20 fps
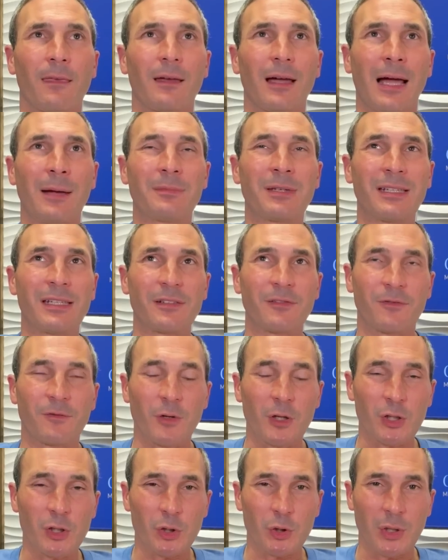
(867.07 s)
I'm getting
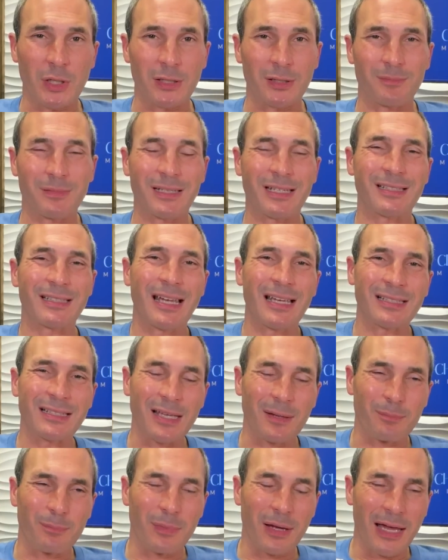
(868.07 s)
frustrated because as
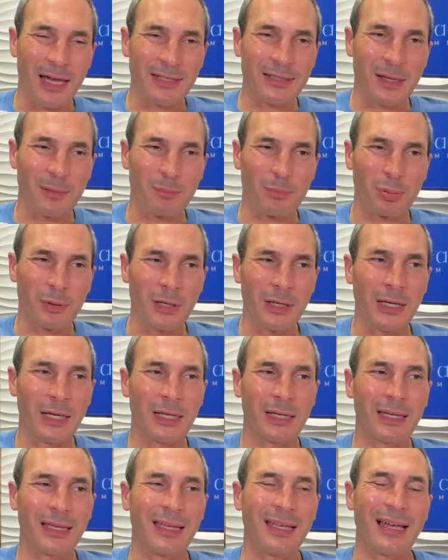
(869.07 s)
I'm as I'm
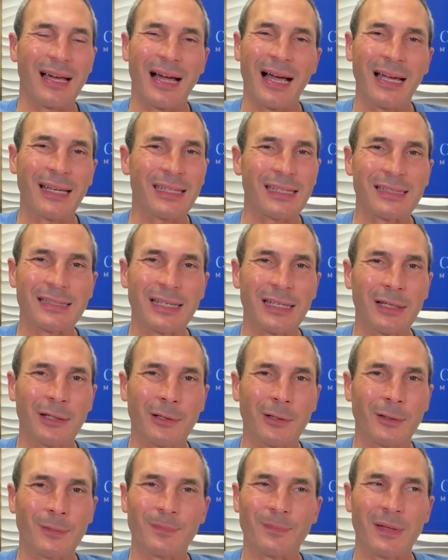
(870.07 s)
praying, I can
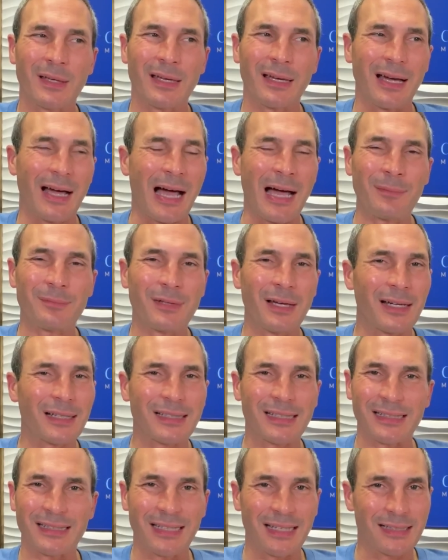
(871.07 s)
tell I'm not
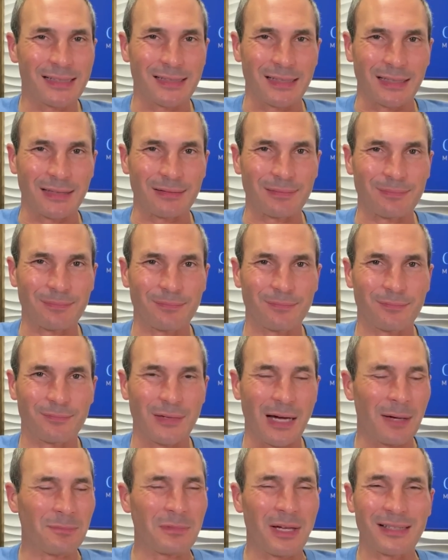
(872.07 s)
connecting.
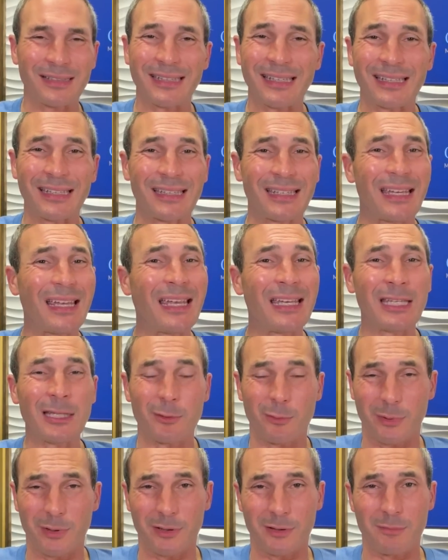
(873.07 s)
I'm not getting
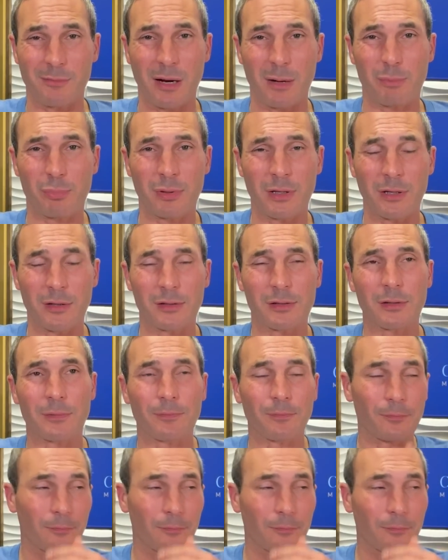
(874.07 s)
anywhere in my prayers.